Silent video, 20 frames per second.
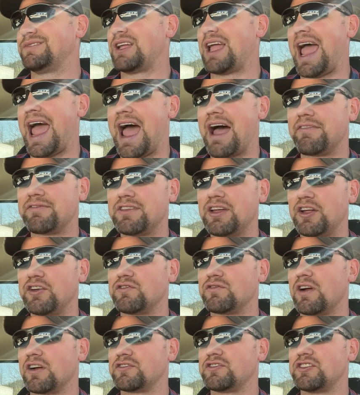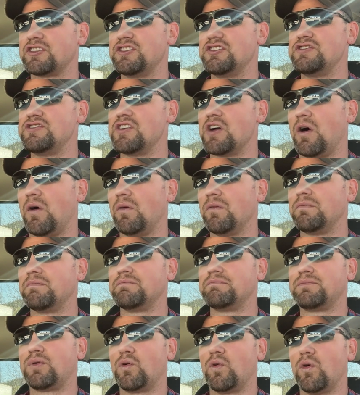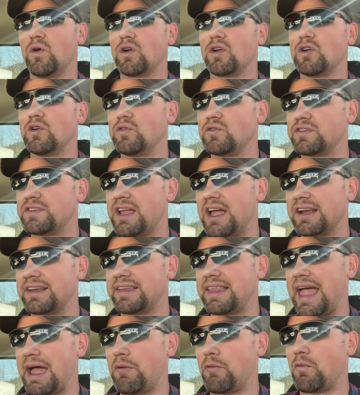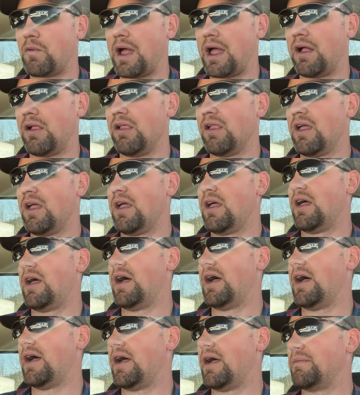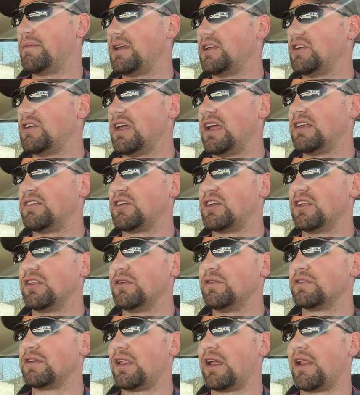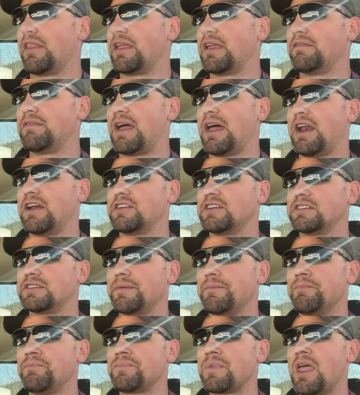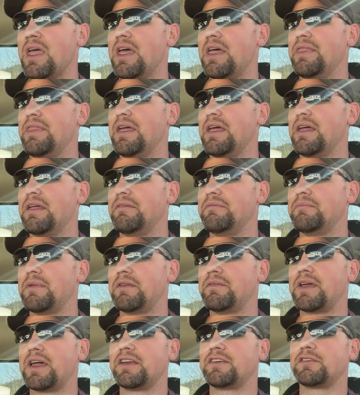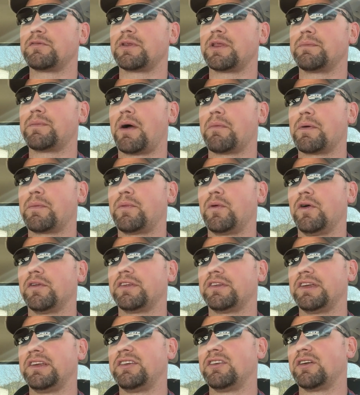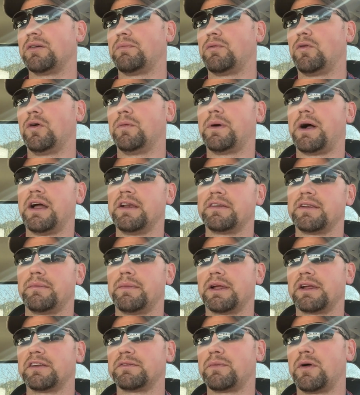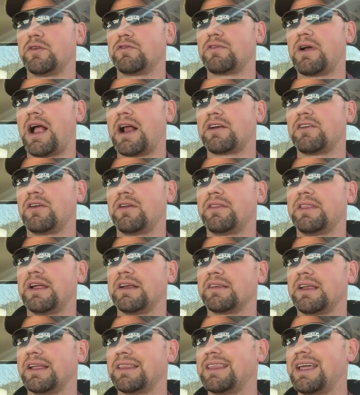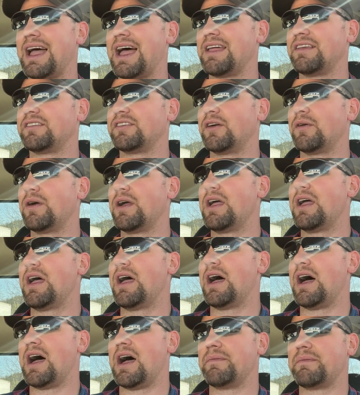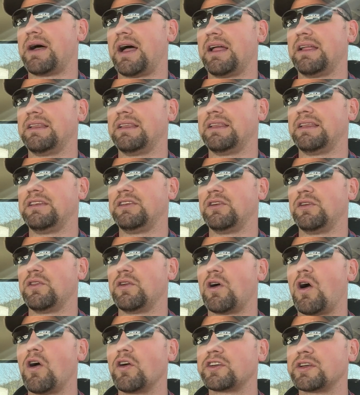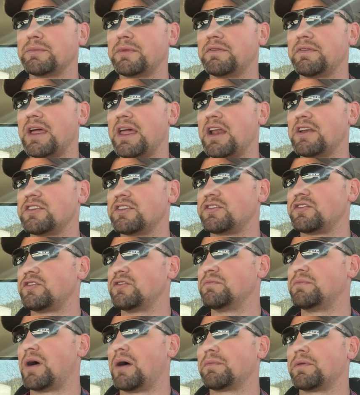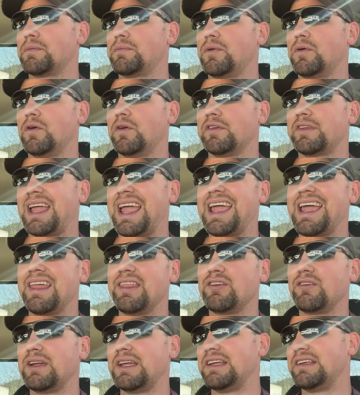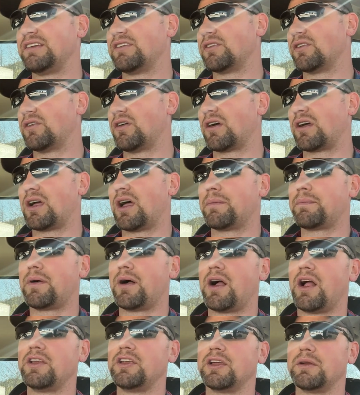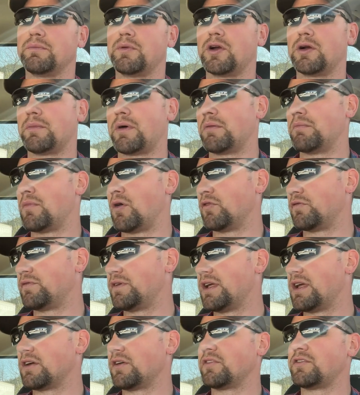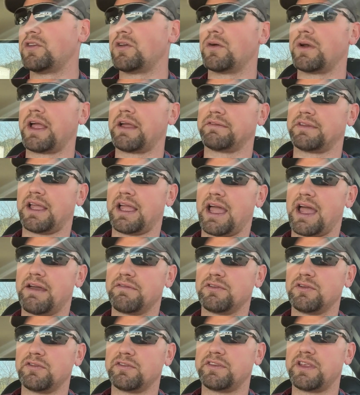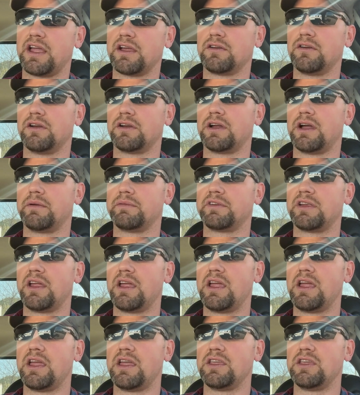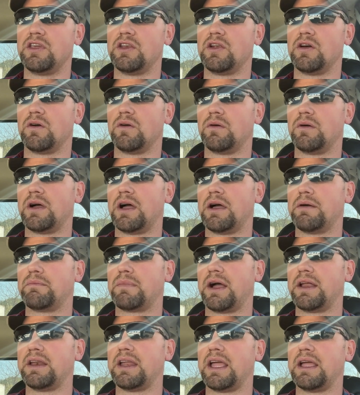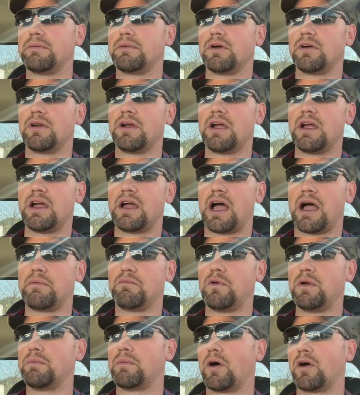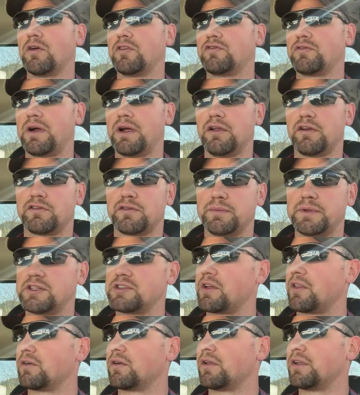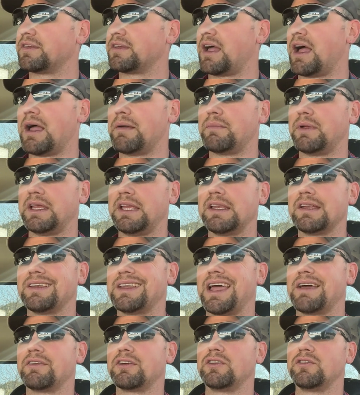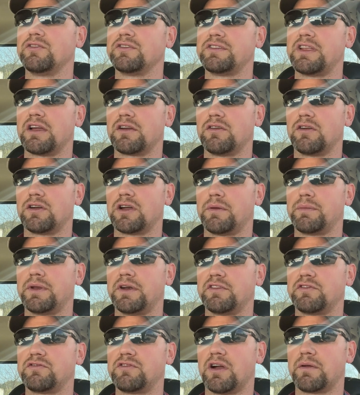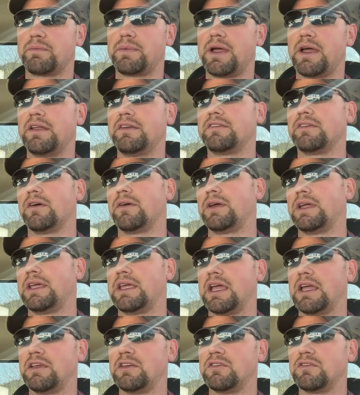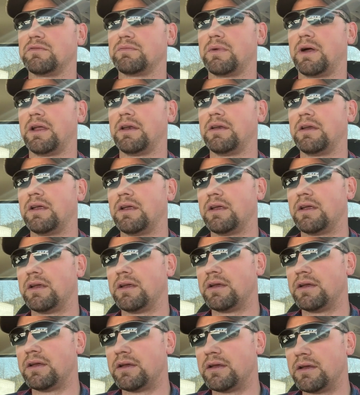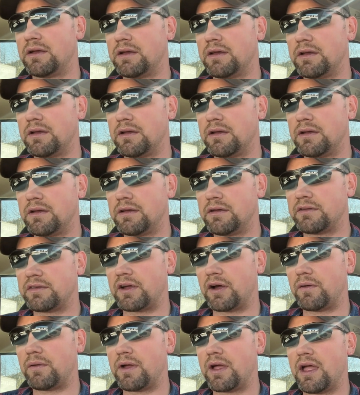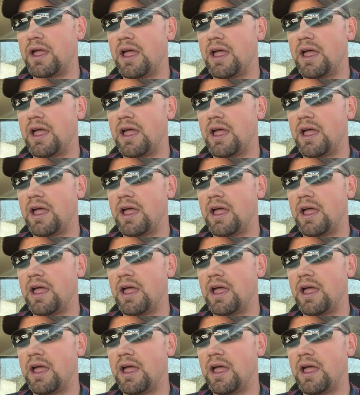half-ton trucks just don't pull goosenecks that well, and so you lose a lot of the advantages. The advantages with the bumper pulls is easier to pull behind something like a small tractor and things like that. So there are some advantages to bumper pulls, and they're easier to hook up on. You can put them on most vehicles. You don't have to have gooseneck hookups. You know, my neighbor, we borrow trailers from each other all the time, but he doesn't have a gooseneck hookup in his truck bed, so he can't use mine. So